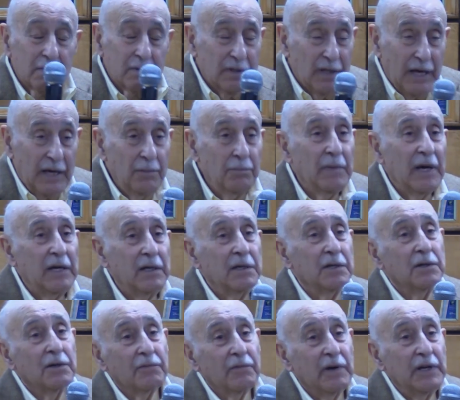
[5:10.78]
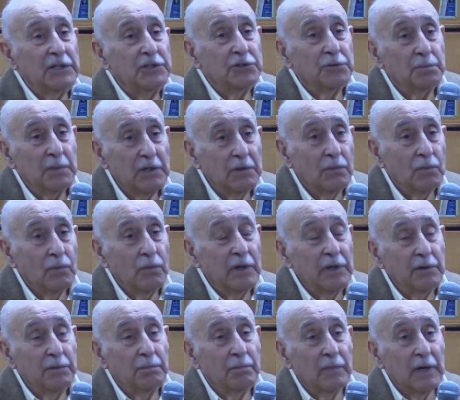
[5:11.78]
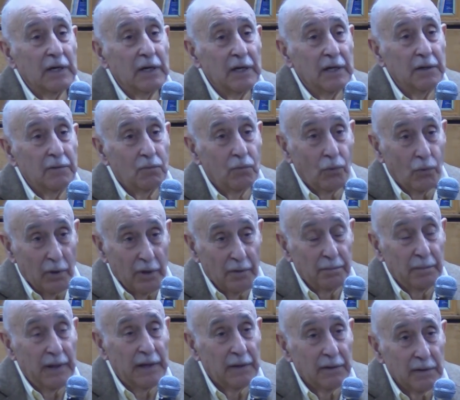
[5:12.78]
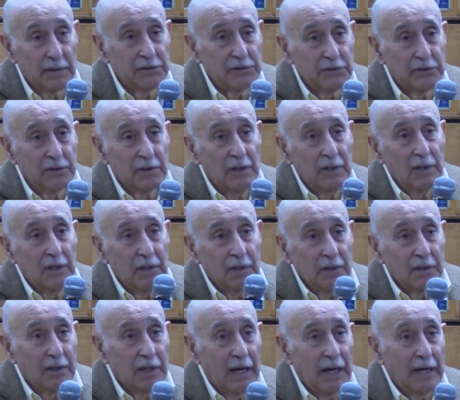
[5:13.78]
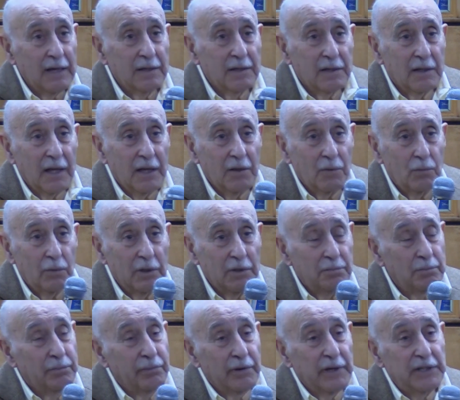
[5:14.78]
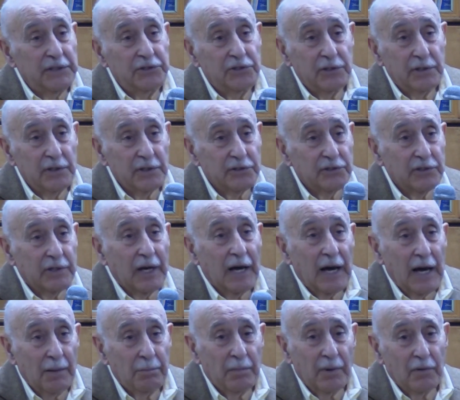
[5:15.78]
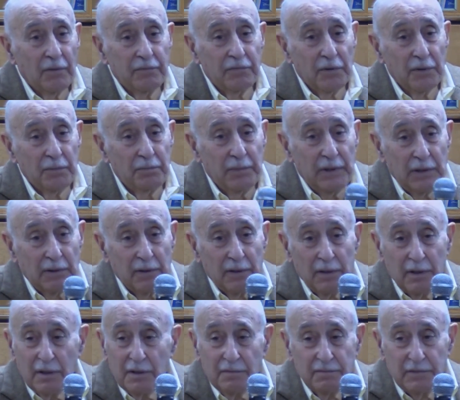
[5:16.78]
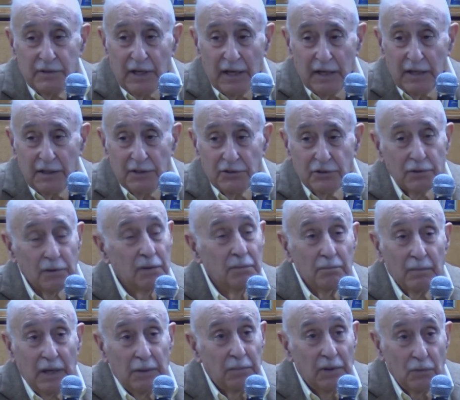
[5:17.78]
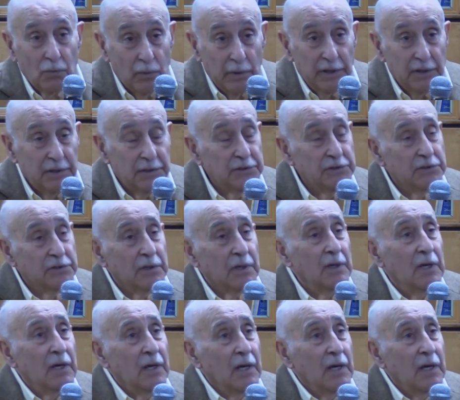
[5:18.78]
They made an arrangement with my war parents that they would bridge this gap over a period of days or maybe weeks,